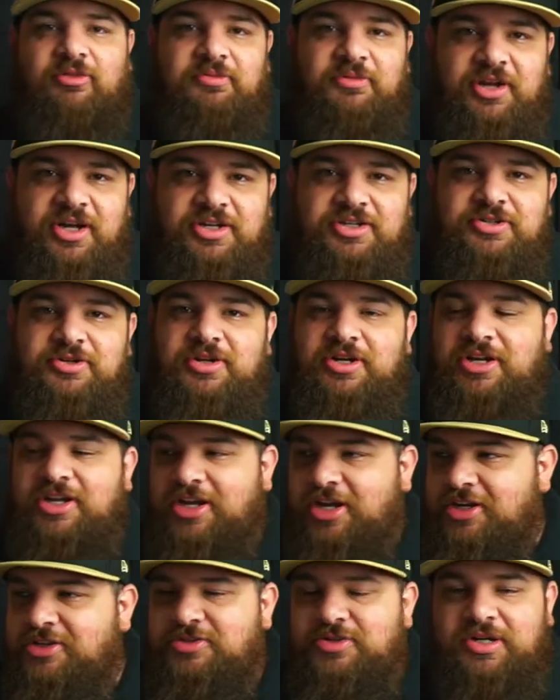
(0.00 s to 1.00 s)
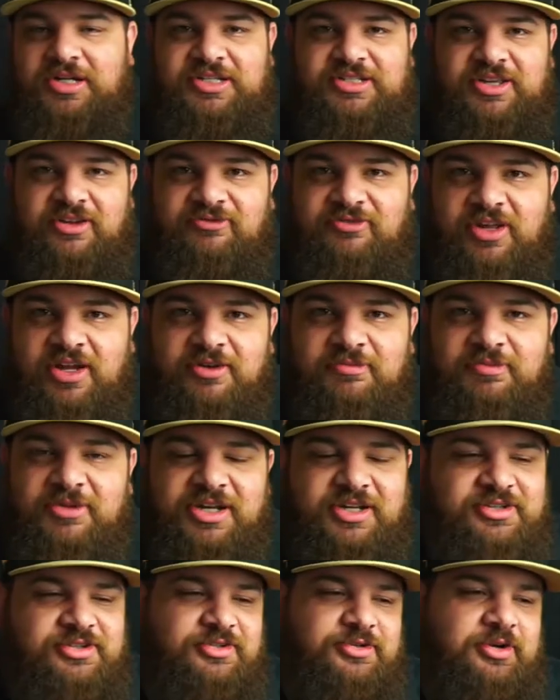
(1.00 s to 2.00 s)
from country to country as I've done
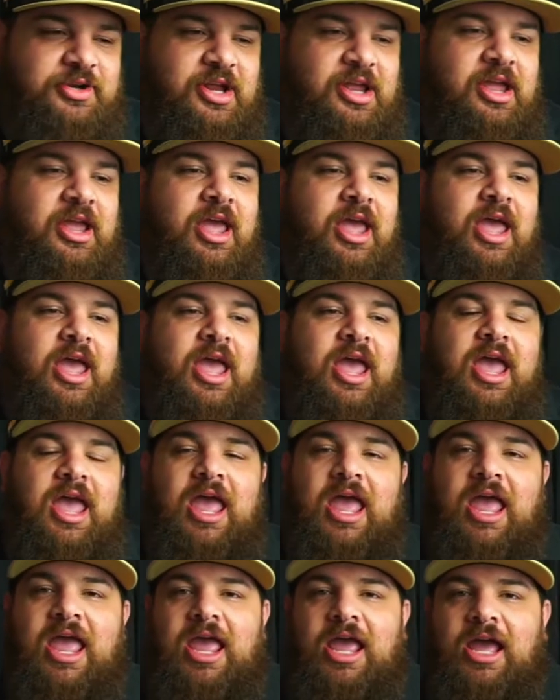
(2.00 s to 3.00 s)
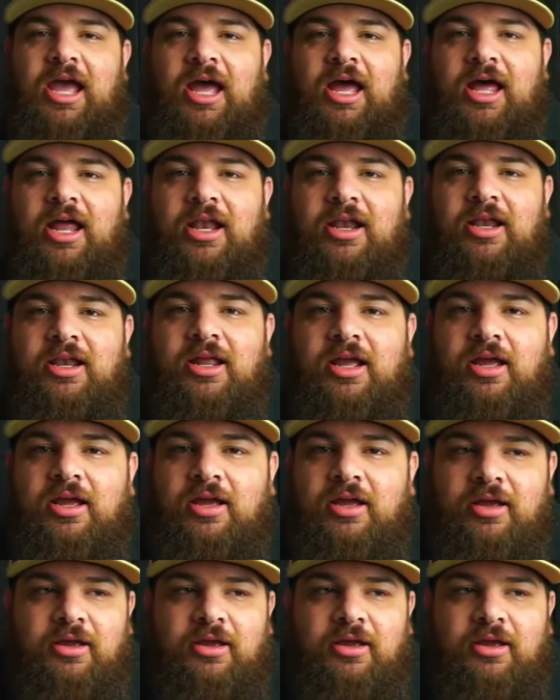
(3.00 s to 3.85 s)
ministry, and